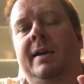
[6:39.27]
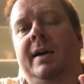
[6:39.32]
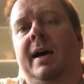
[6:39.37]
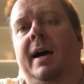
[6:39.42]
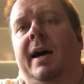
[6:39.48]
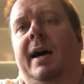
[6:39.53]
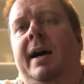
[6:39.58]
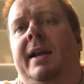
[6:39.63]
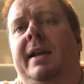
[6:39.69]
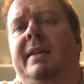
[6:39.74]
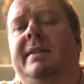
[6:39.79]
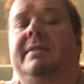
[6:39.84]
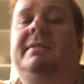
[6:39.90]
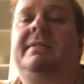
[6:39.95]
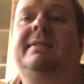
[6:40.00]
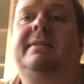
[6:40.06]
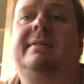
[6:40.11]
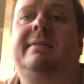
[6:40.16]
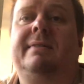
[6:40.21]
and
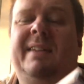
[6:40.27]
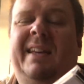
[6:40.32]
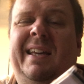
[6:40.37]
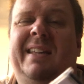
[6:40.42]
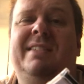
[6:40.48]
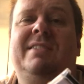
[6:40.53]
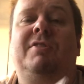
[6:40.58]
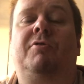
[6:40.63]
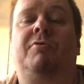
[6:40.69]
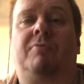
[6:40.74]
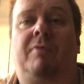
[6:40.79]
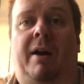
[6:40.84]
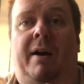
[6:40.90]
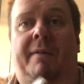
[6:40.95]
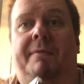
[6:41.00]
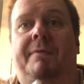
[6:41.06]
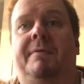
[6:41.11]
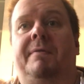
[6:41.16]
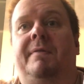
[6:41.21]
it's a
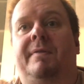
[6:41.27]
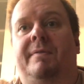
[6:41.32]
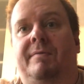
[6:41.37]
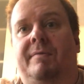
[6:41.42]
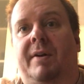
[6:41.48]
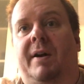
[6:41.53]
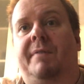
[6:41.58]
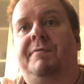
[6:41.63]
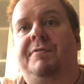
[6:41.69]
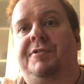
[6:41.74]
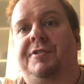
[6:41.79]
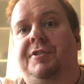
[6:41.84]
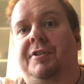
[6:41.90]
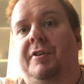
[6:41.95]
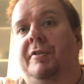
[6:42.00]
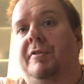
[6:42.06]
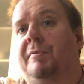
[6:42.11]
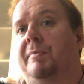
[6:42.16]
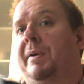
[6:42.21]
rough
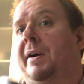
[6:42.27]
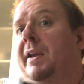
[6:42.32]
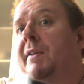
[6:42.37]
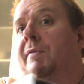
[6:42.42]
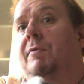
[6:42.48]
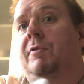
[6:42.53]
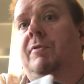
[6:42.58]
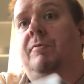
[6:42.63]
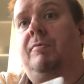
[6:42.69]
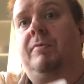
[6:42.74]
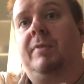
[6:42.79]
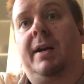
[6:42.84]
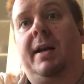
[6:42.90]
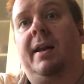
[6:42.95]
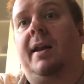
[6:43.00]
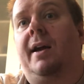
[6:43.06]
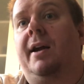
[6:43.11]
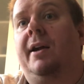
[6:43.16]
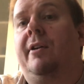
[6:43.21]
show, but if you really
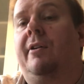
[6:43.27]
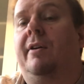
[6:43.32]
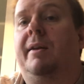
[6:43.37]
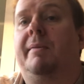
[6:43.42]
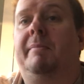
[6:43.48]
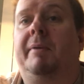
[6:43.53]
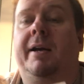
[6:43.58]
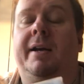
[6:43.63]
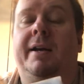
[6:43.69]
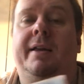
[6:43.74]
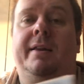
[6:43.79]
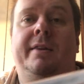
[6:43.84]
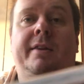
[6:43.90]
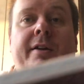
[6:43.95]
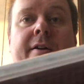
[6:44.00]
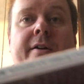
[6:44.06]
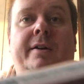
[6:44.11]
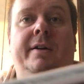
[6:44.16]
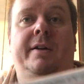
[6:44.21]
like early Megadeth,
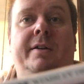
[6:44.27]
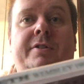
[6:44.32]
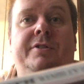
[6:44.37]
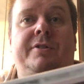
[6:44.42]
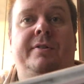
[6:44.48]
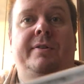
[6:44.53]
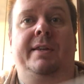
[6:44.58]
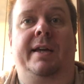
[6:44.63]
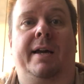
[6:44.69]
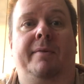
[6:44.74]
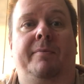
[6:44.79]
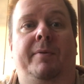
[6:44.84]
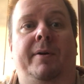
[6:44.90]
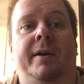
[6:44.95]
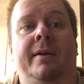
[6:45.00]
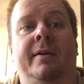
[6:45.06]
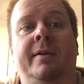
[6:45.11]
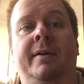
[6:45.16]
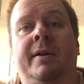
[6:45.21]
you're gonna enjoy that
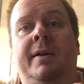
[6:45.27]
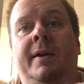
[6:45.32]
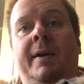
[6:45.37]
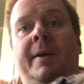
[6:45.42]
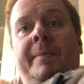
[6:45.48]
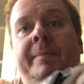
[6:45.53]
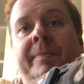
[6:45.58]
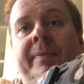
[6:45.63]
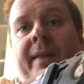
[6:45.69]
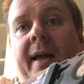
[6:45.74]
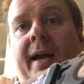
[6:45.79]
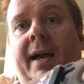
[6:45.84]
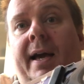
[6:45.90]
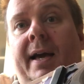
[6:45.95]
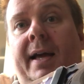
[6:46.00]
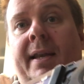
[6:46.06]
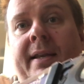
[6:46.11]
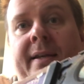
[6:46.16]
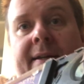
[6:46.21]
one.
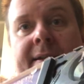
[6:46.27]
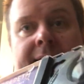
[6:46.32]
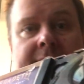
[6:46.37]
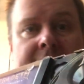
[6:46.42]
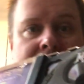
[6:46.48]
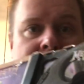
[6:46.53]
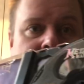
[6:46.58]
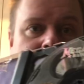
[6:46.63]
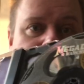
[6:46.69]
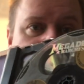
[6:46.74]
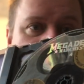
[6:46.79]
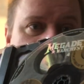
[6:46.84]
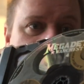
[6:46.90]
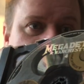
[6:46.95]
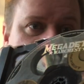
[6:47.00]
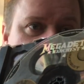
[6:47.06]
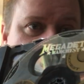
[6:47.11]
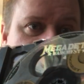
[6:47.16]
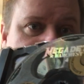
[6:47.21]
And here
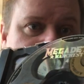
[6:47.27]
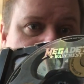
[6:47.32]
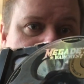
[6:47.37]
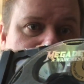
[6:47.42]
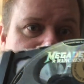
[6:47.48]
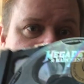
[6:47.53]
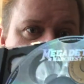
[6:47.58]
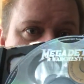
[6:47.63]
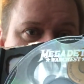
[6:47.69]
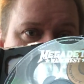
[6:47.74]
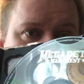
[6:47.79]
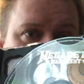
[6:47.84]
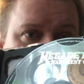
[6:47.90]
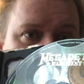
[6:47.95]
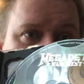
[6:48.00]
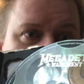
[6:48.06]
is the show